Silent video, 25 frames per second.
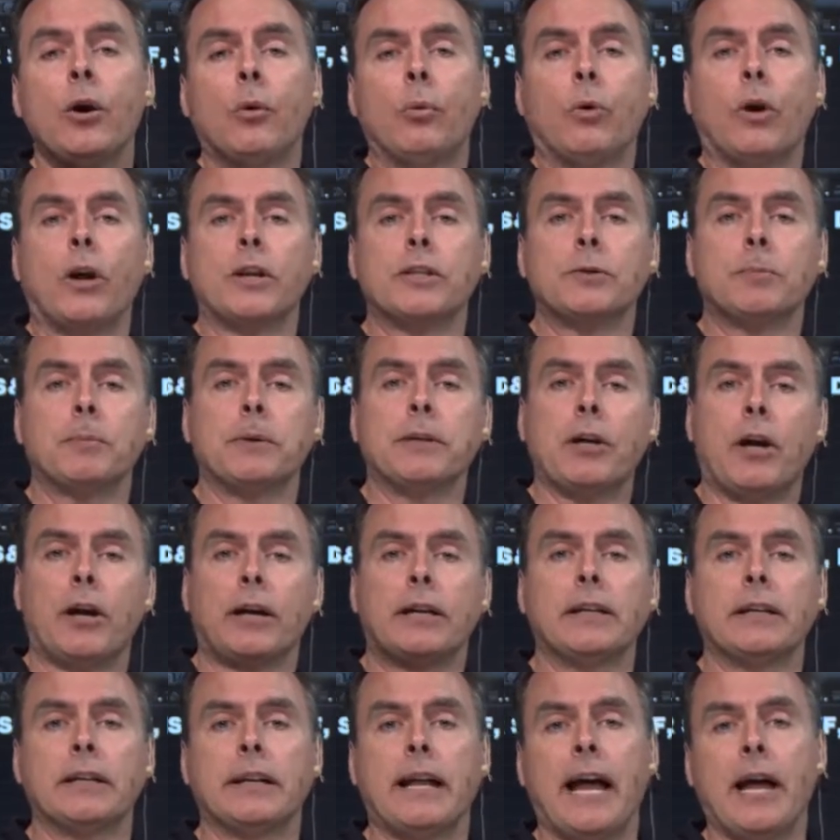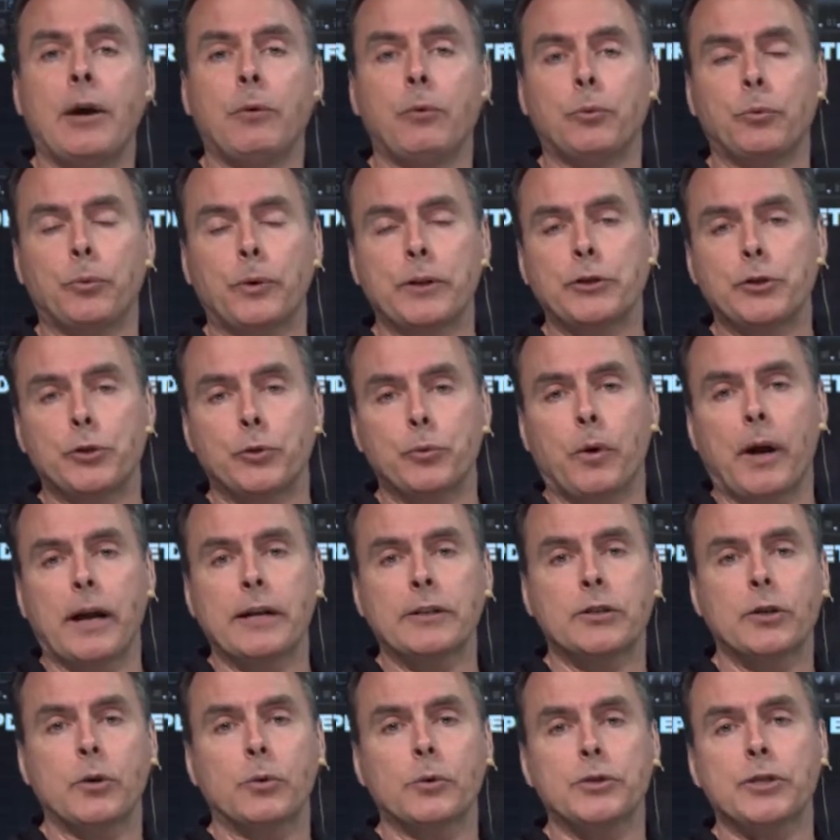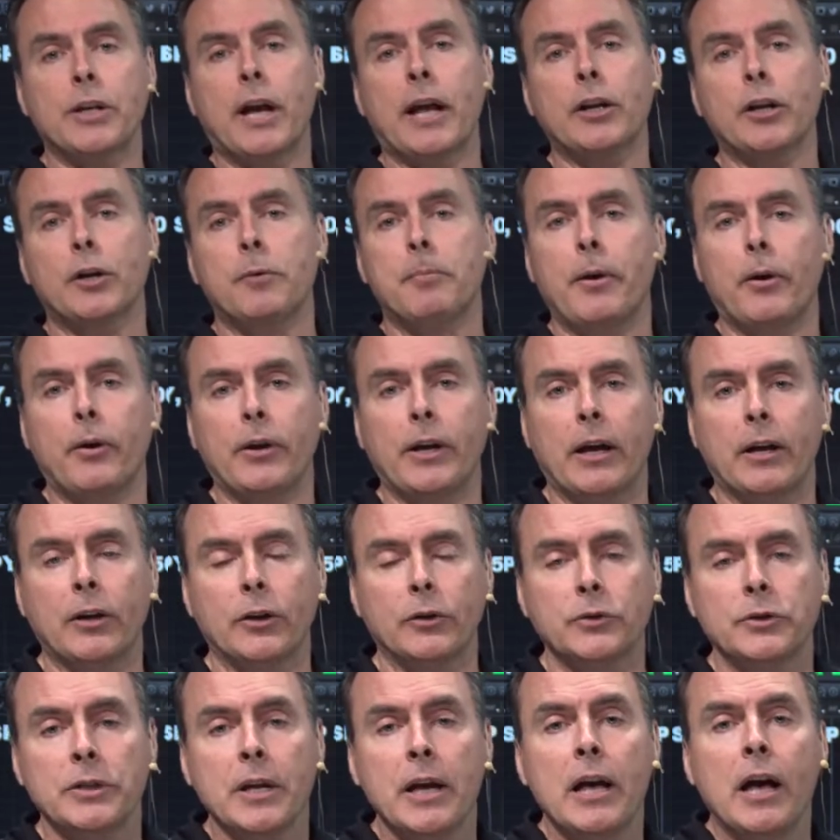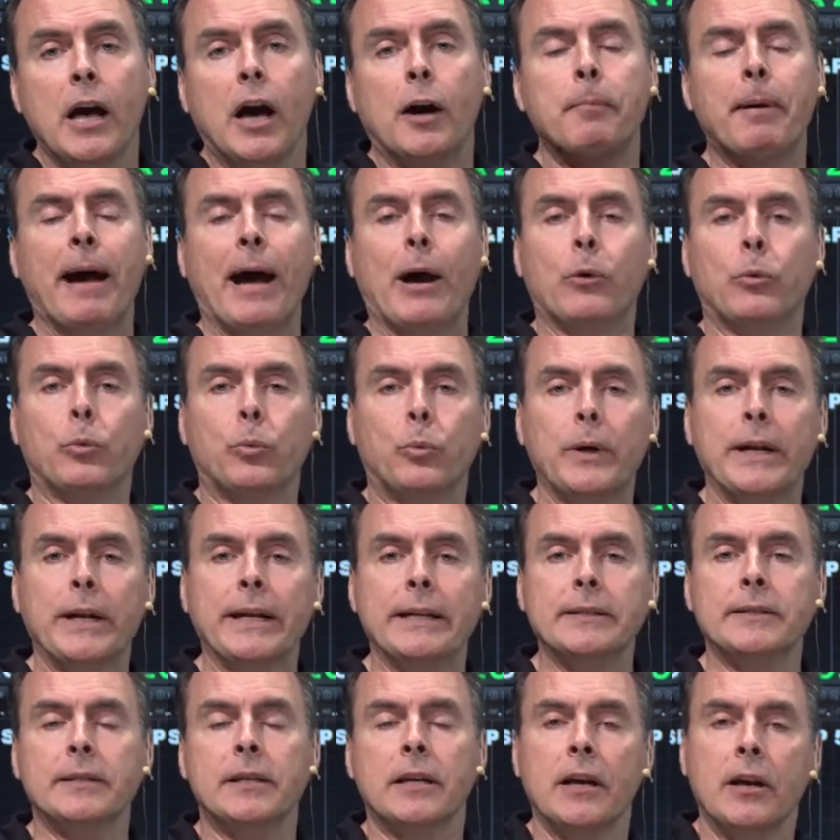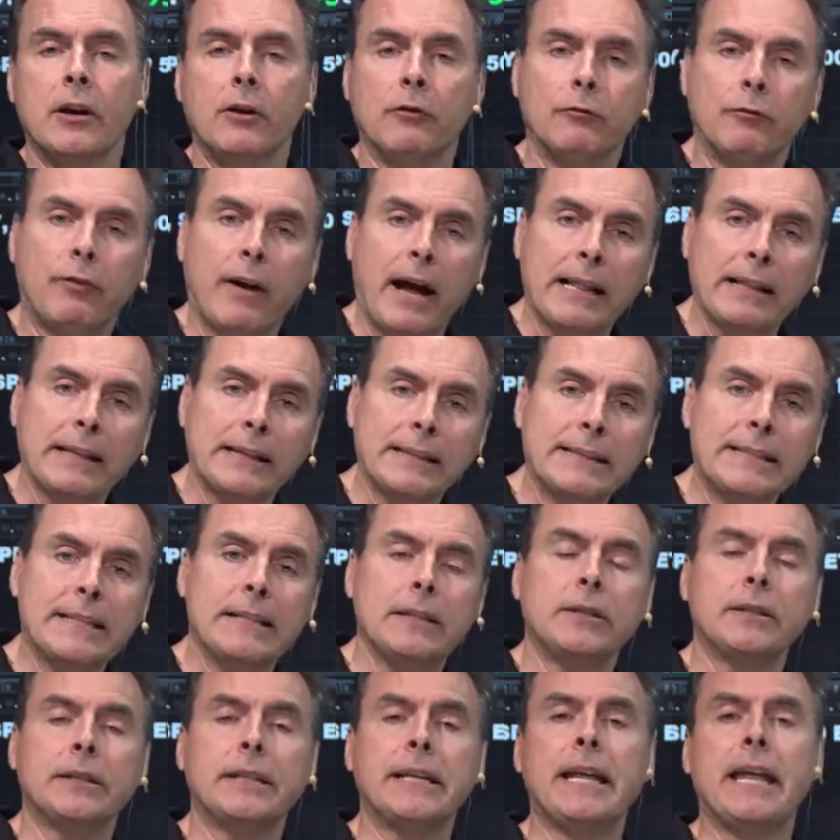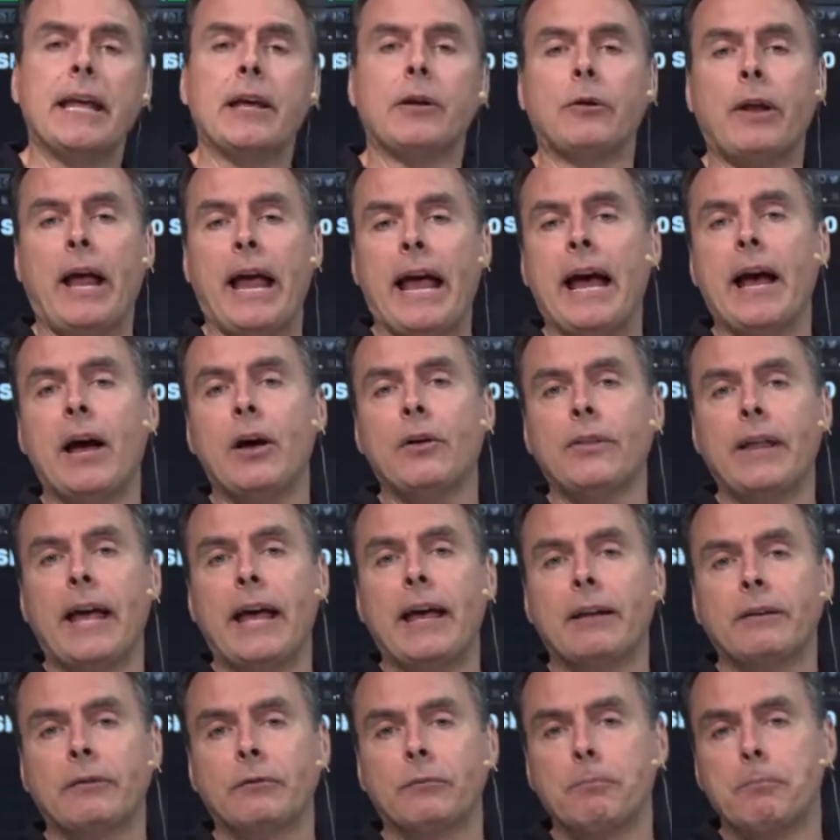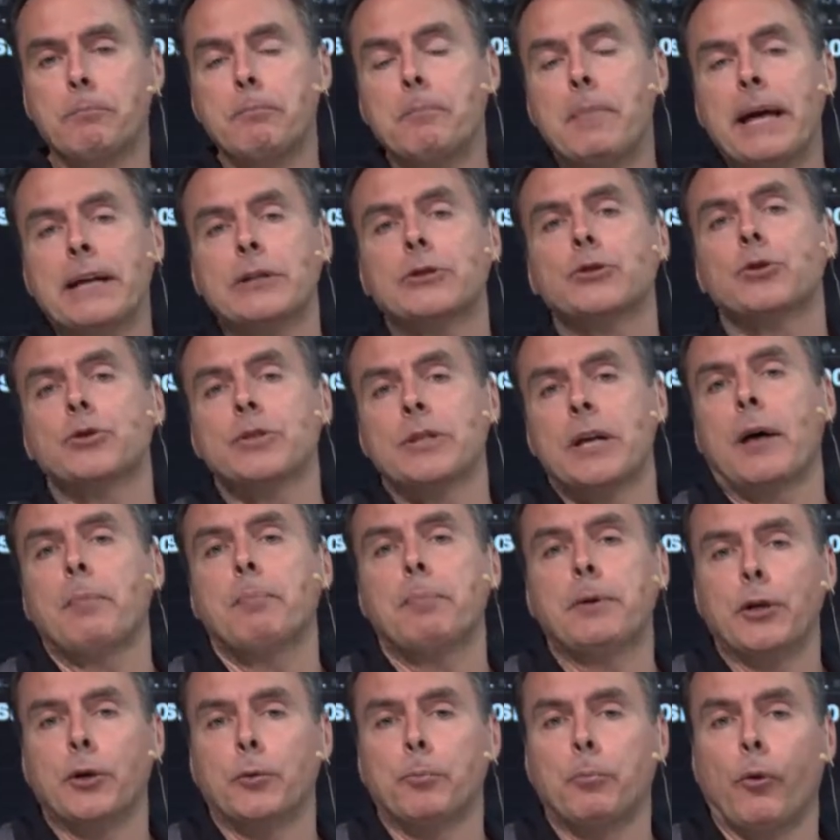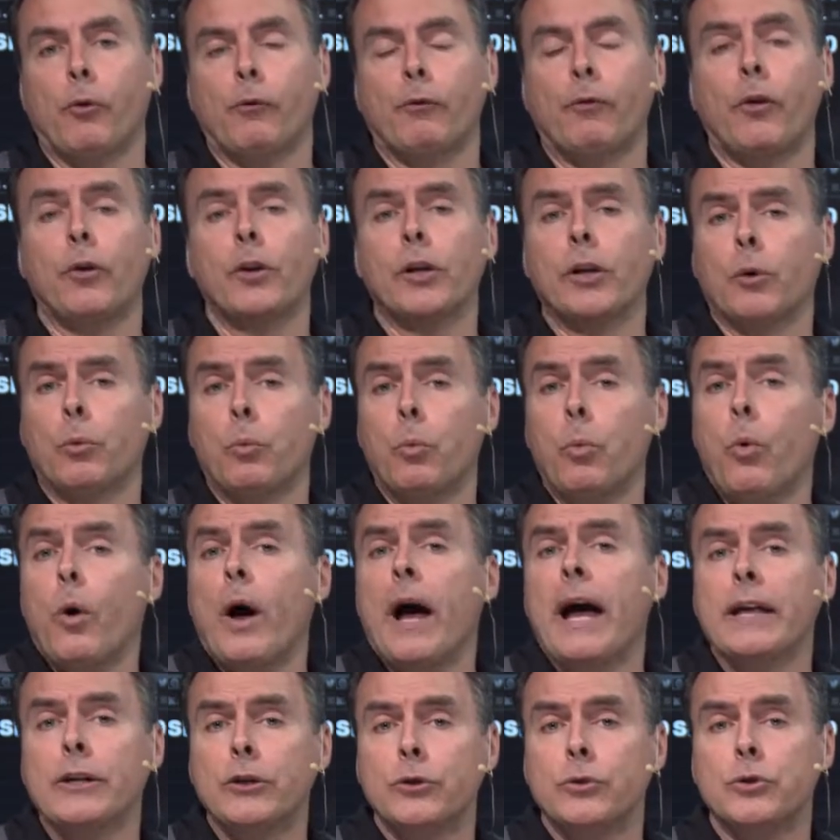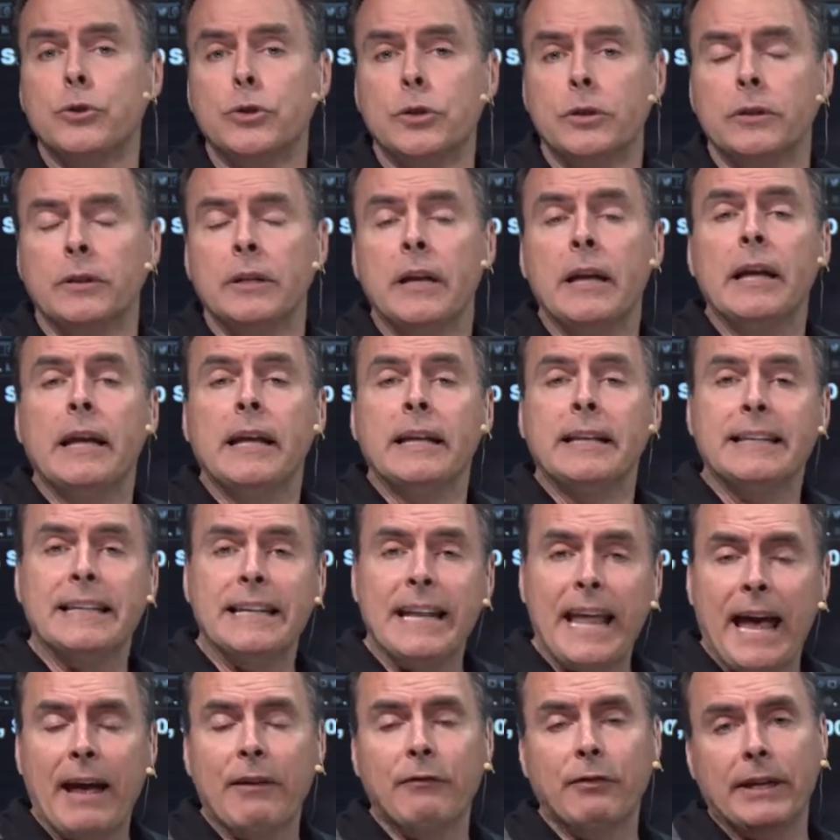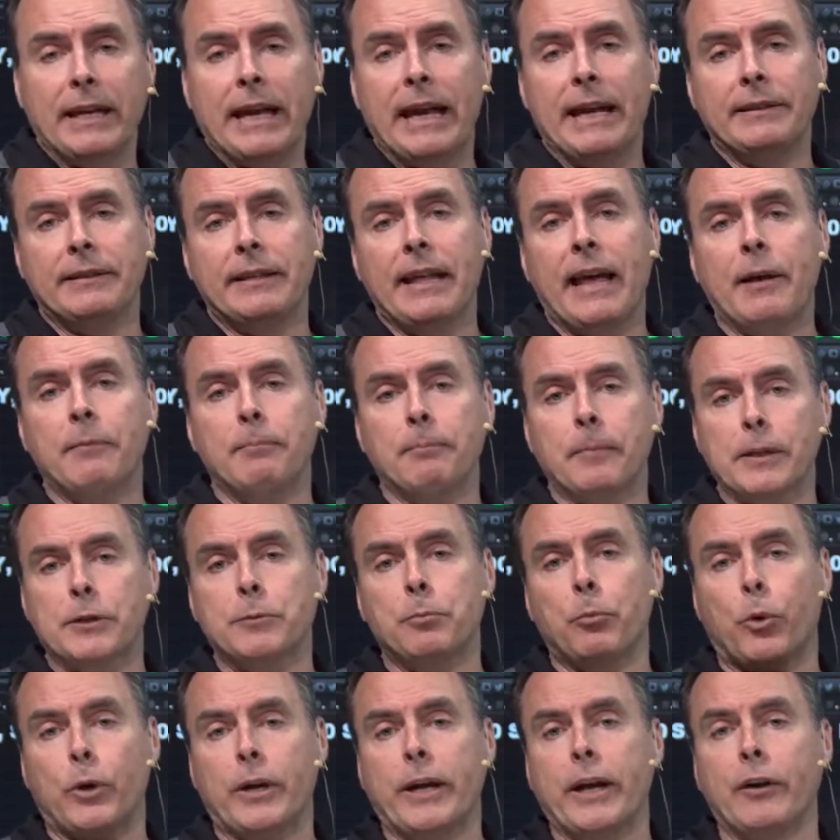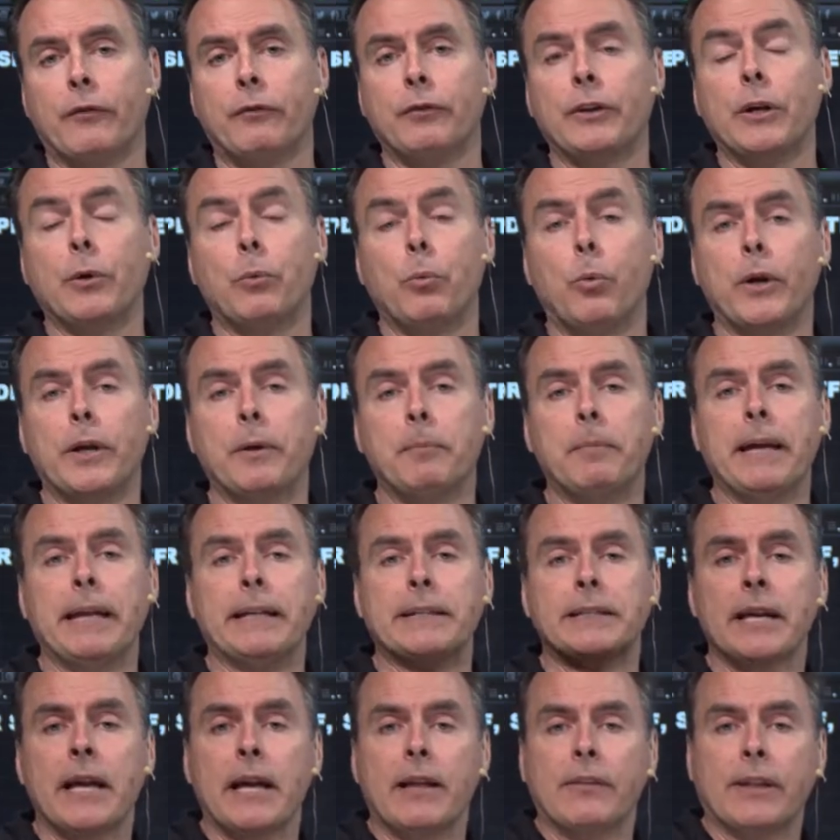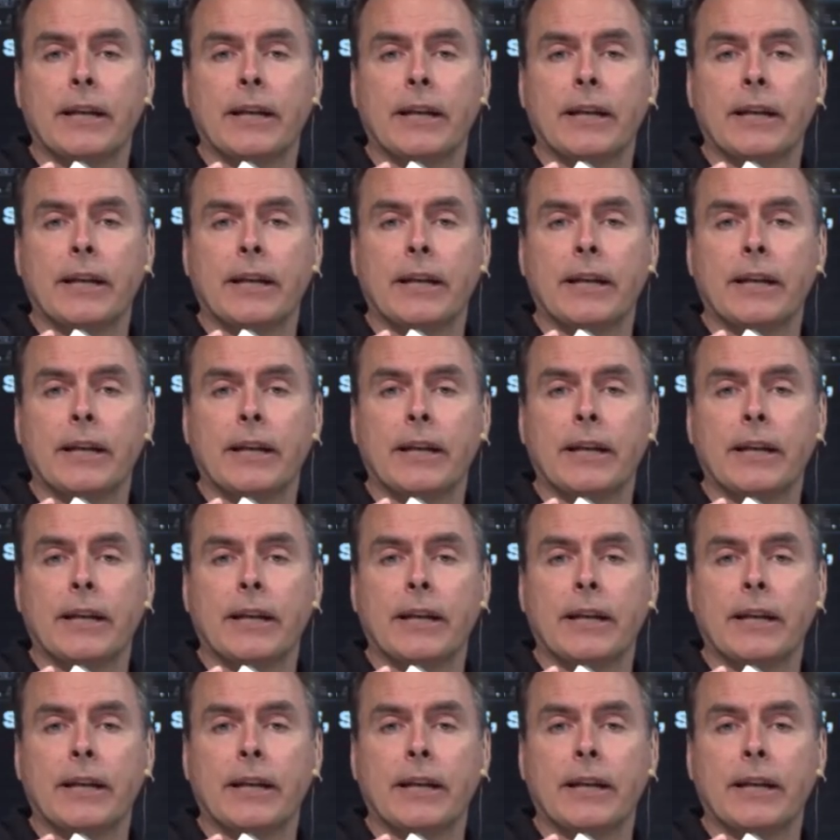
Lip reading: We're also going to be talking tonight with Richard Rosso and John Camarianos about risk, volatility, and how that measures up in your portfolio, why you should navigate that much more carefully and what it means.